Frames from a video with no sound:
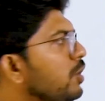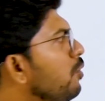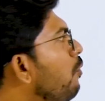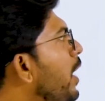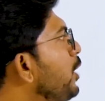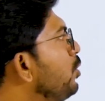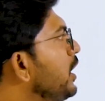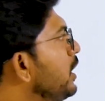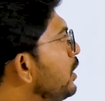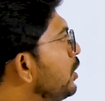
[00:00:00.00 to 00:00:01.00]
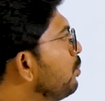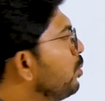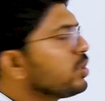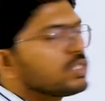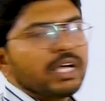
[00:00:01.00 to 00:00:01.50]
Why do they
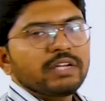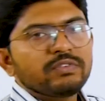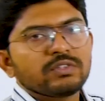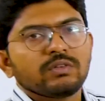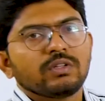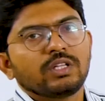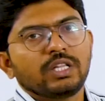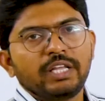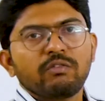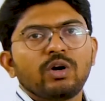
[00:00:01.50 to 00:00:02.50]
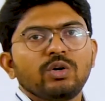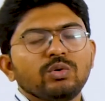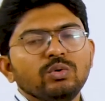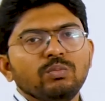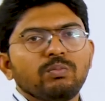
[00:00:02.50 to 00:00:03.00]
impose tariffs? They want
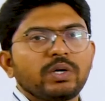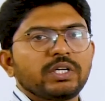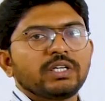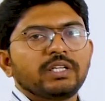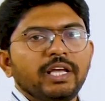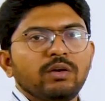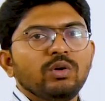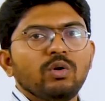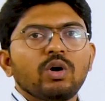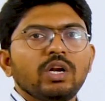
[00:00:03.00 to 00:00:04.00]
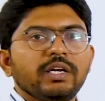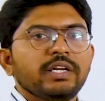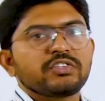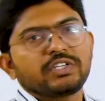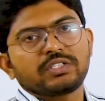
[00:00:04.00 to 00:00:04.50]
to protect their own local
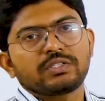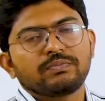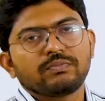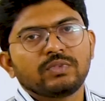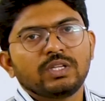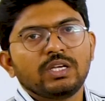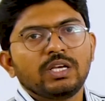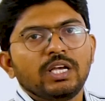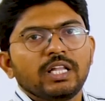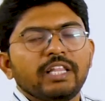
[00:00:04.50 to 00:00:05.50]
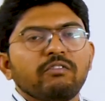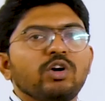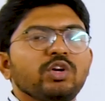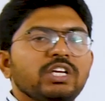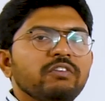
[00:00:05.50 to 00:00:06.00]
industries. They
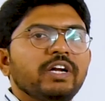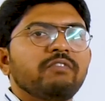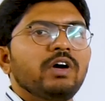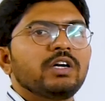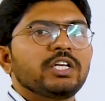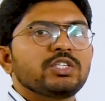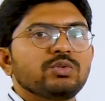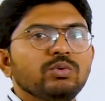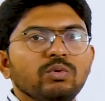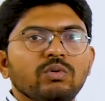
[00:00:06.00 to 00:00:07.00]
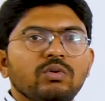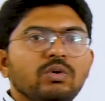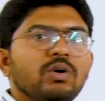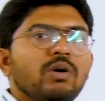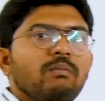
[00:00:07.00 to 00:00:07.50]
want to give advantage to
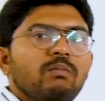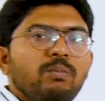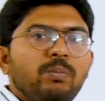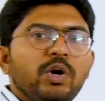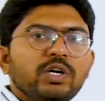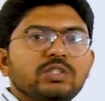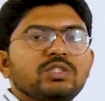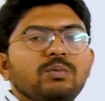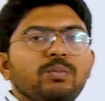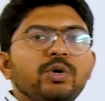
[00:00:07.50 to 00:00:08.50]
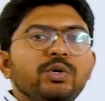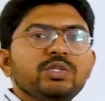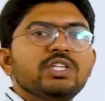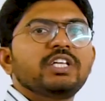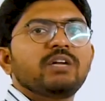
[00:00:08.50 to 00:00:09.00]
products
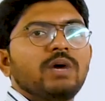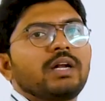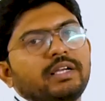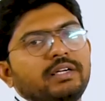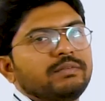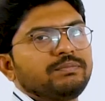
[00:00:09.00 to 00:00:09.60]
produced in their market.